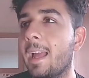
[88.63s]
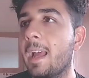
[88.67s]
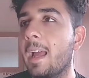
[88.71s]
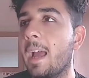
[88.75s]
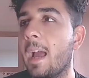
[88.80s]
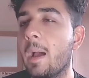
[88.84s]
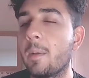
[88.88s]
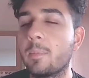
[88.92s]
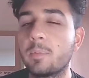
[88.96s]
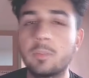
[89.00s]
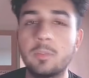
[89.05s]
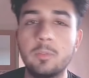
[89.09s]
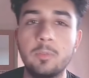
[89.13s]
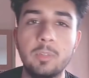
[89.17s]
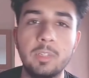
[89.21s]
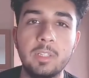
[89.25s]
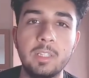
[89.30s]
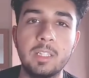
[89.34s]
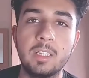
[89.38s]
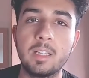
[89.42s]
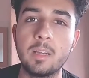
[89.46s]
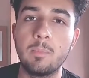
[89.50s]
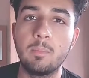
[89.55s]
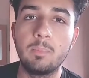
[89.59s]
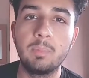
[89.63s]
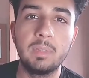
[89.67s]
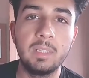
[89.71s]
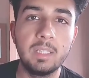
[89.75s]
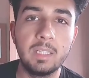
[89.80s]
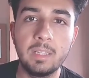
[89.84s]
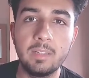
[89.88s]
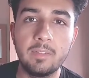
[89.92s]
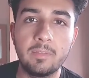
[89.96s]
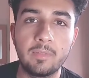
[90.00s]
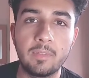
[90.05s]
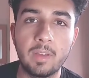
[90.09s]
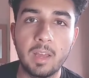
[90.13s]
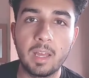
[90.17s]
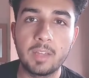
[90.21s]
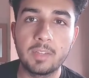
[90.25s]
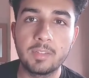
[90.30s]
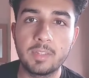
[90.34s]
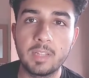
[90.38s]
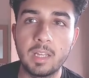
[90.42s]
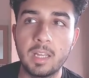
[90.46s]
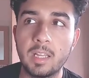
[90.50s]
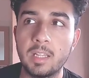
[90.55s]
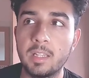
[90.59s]
absolutely completely
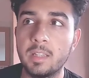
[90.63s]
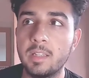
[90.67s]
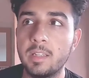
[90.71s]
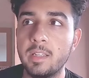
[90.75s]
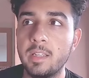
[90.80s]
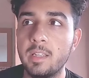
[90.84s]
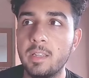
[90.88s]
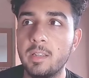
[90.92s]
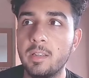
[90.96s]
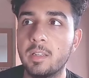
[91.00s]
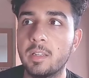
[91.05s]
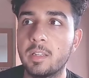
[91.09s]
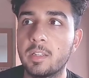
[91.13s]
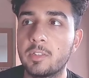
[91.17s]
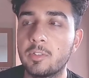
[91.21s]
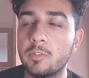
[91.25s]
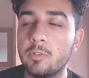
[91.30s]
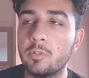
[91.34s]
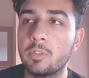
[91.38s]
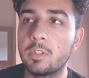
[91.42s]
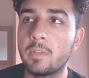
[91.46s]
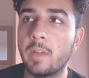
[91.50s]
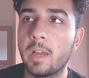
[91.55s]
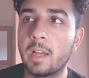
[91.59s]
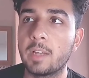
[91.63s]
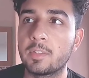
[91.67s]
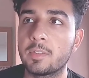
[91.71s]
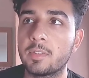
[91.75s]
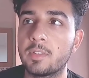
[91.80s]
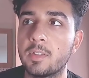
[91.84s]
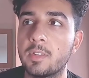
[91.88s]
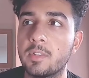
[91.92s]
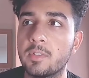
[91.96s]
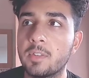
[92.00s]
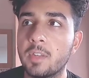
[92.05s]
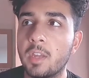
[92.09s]
fast, and the exclusive access